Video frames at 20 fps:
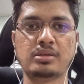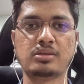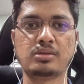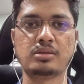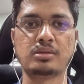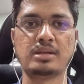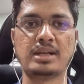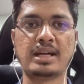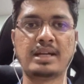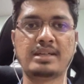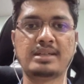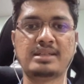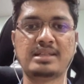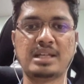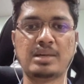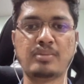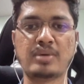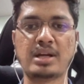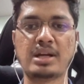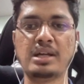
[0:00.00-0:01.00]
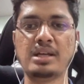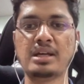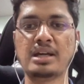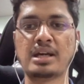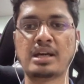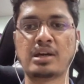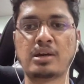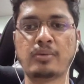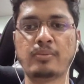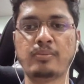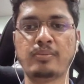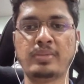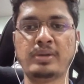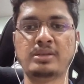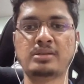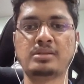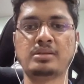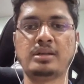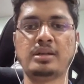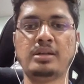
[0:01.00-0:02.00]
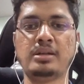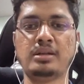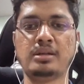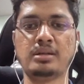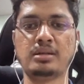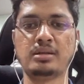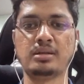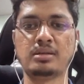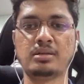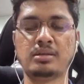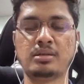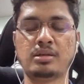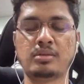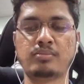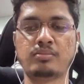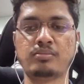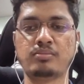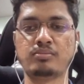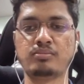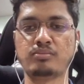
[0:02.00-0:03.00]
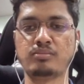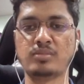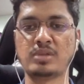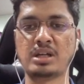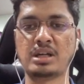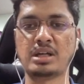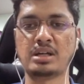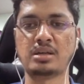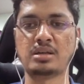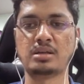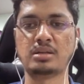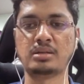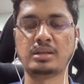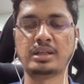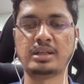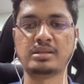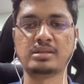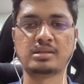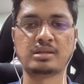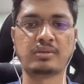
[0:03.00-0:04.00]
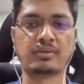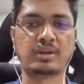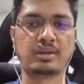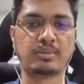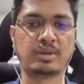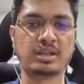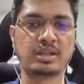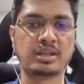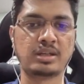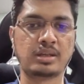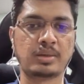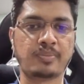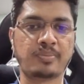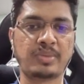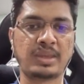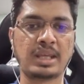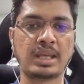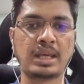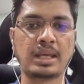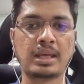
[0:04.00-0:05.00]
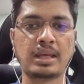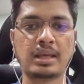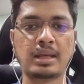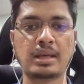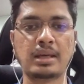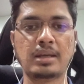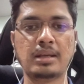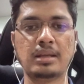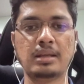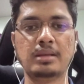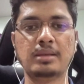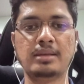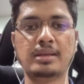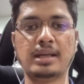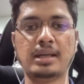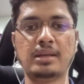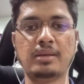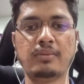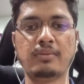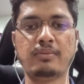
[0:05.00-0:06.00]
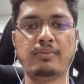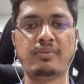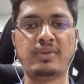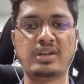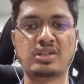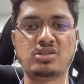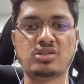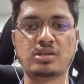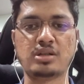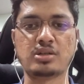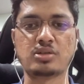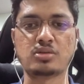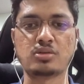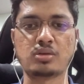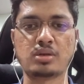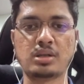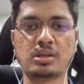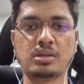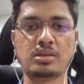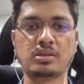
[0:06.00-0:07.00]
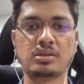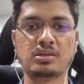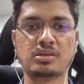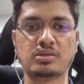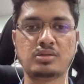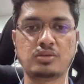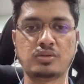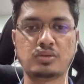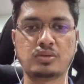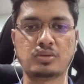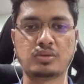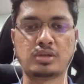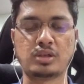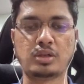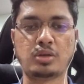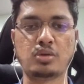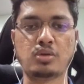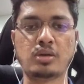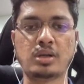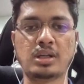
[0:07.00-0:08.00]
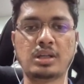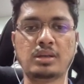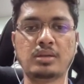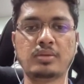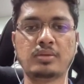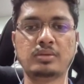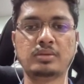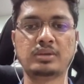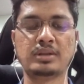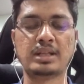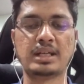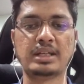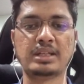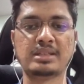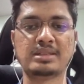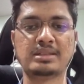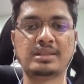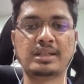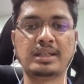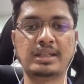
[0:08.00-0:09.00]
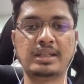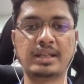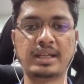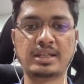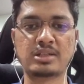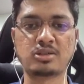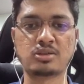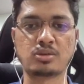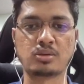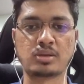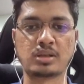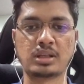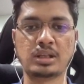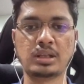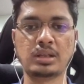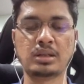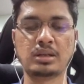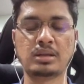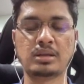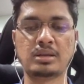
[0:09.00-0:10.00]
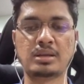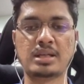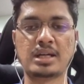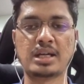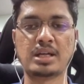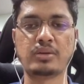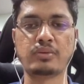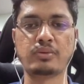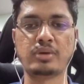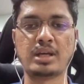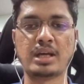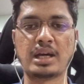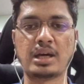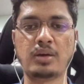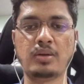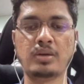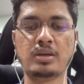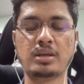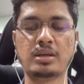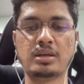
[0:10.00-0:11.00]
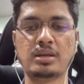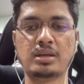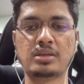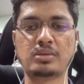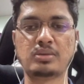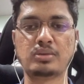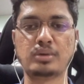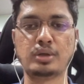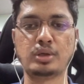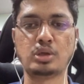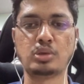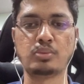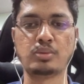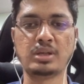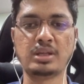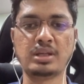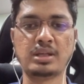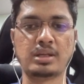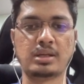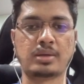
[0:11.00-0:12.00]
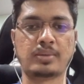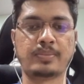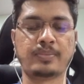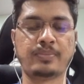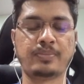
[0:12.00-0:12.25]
so that same ID I have pasted, or that is available here. Then fetch guest token, so the token that is the guest token that we have is going to be here.